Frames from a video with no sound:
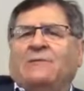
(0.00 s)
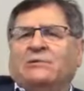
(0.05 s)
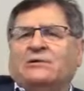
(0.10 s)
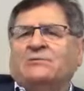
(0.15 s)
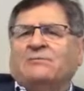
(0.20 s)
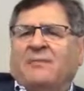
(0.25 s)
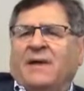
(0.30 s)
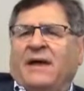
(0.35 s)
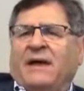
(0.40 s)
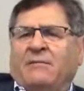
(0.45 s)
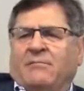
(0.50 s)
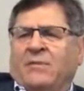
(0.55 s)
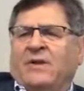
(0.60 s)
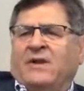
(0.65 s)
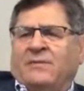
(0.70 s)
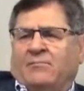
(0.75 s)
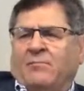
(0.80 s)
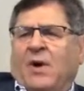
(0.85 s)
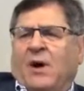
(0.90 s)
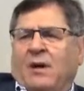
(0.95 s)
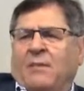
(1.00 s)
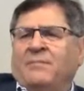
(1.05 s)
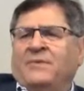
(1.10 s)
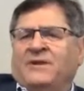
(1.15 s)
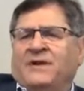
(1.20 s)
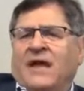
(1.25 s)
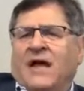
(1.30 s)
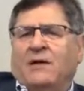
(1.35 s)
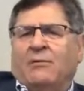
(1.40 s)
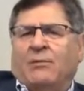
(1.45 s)
was planning, but mom and
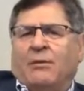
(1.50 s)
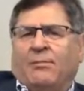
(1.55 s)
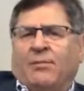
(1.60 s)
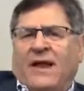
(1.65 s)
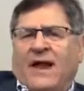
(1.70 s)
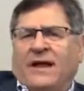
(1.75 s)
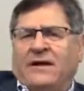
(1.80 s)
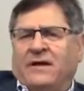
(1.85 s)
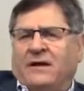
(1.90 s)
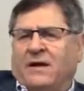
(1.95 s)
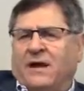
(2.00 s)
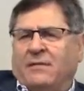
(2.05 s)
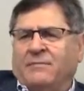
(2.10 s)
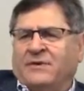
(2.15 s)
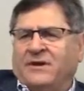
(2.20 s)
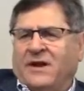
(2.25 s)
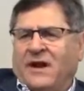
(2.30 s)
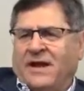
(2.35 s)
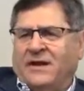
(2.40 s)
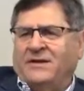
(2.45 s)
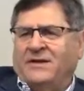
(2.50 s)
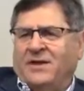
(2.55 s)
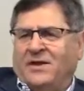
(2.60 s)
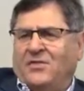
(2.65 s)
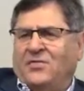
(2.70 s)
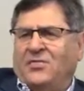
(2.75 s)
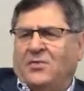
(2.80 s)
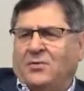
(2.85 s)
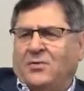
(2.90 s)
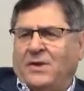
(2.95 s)
dad were planning to come in
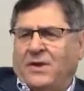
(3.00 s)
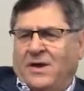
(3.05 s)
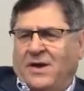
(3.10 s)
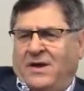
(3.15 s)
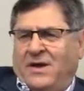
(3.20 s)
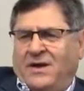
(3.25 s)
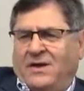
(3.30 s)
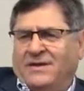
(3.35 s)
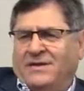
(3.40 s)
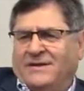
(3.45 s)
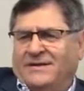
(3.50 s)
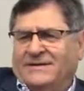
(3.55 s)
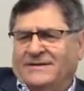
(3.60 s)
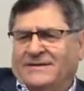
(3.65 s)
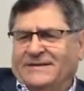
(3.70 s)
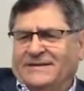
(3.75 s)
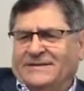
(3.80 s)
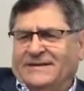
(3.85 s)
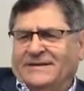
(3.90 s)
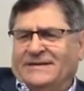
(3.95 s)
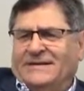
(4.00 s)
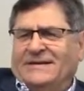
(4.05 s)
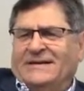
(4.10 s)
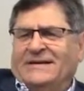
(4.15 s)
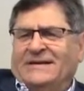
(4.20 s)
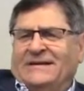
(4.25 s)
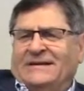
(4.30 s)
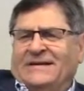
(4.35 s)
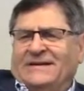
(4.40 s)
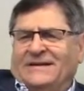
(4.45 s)
1938.
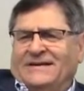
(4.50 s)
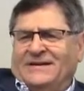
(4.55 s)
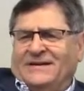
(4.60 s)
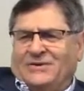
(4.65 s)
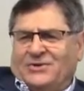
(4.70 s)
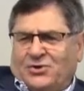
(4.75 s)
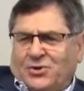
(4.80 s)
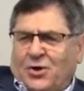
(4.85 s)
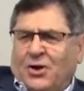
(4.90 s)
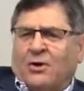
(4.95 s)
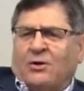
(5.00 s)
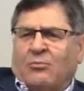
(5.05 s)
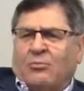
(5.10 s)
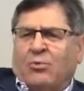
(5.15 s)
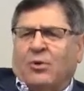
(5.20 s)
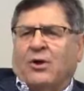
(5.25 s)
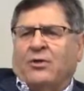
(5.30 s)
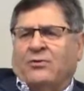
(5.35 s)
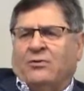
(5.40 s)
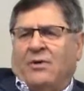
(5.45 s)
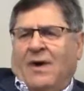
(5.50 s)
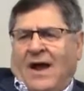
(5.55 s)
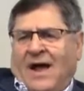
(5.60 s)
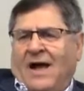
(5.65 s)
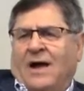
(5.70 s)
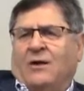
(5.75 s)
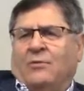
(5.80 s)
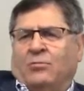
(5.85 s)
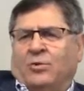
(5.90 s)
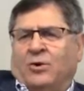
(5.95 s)
His younger brother
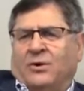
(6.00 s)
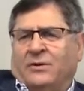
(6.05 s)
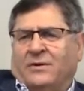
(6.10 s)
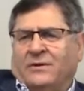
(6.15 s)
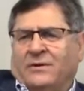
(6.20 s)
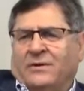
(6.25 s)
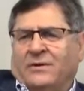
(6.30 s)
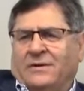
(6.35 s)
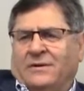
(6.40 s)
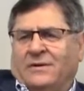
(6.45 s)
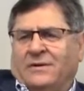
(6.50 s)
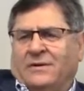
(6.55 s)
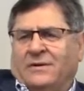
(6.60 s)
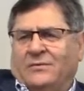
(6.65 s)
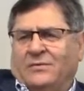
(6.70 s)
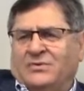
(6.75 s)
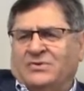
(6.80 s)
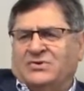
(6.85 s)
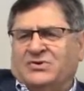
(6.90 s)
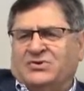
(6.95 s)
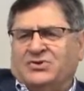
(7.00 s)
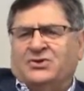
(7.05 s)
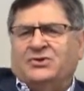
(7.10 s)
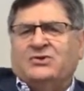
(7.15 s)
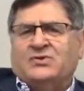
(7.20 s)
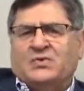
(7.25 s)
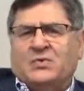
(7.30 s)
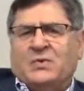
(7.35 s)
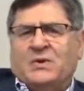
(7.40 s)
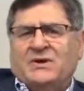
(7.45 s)
Albert was
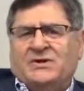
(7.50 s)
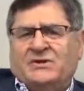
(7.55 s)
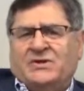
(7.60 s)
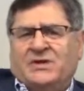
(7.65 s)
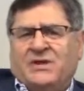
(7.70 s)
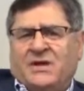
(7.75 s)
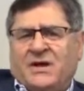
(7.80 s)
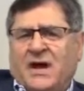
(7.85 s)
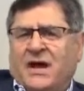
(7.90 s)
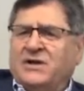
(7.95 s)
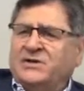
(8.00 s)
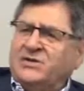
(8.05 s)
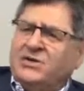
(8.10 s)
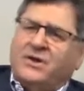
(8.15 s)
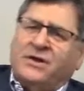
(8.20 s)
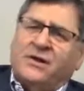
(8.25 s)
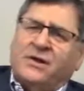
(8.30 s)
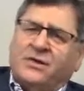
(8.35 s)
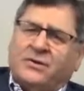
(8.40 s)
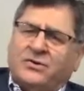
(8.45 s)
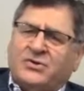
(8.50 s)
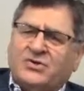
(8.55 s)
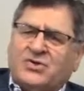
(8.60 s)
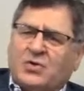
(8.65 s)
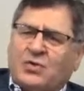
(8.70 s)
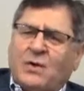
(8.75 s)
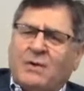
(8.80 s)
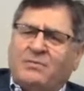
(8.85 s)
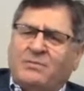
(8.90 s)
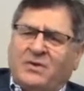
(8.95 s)
just reaching the age to get
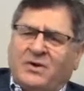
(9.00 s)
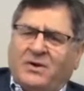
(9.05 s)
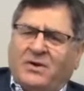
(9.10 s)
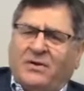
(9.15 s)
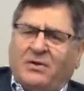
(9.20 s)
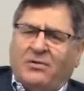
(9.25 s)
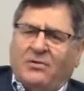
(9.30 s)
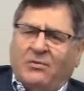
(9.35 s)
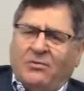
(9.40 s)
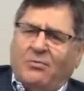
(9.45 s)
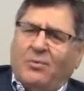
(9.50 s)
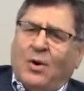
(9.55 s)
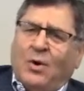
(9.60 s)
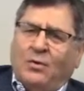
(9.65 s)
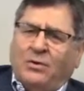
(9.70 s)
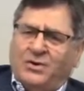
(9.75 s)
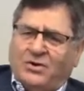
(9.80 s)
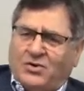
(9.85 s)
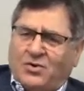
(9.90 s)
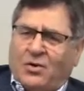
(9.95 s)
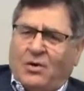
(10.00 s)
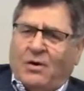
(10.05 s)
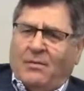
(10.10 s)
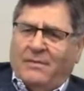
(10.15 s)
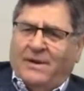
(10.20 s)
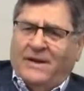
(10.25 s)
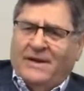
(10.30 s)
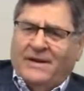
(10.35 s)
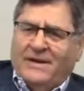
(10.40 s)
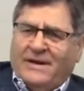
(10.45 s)
conscripted into the Polish
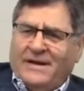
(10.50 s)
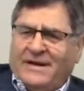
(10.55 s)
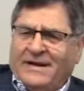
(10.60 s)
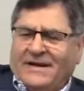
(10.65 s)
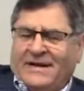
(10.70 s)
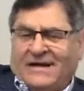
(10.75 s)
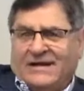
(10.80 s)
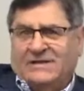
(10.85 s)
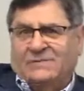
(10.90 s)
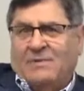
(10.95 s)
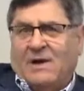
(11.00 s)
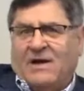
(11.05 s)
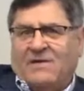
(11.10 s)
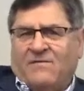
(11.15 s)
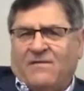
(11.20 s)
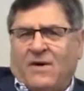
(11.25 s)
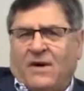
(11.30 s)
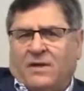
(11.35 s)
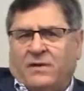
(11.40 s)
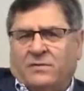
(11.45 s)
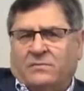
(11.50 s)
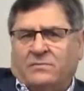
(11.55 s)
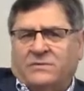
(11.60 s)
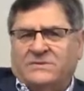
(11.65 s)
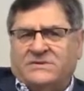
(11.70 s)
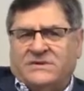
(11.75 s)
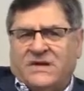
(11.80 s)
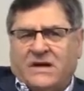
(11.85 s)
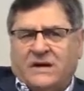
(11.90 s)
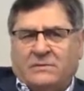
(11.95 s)
army. As my father would
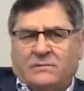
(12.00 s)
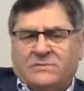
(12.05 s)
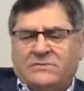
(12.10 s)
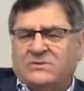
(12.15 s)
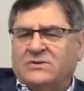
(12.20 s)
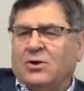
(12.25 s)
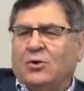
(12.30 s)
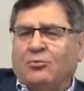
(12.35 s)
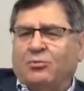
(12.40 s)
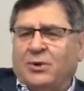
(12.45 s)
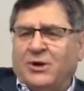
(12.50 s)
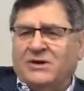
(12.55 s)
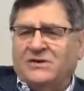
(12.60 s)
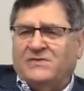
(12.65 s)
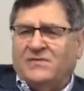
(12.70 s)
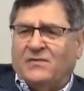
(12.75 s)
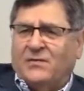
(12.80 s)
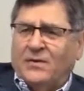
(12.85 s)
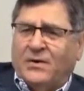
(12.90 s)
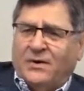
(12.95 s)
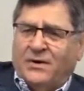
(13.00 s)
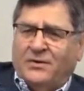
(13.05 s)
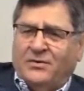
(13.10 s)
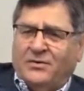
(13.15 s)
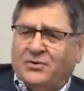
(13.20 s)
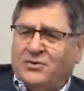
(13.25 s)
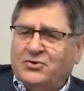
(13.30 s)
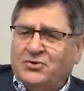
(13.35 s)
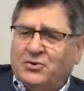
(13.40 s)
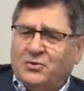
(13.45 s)
say, it was no place for a
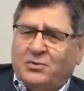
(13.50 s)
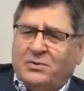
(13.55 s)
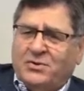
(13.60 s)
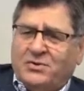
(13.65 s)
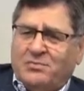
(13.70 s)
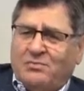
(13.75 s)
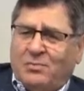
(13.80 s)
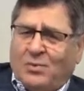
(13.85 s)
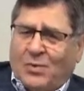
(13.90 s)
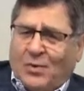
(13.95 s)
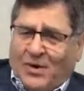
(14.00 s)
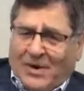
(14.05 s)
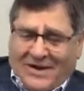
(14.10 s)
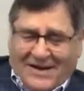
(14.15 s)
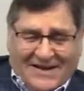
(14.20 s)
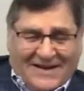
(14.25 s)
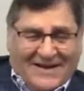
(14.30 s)
good Jewish boy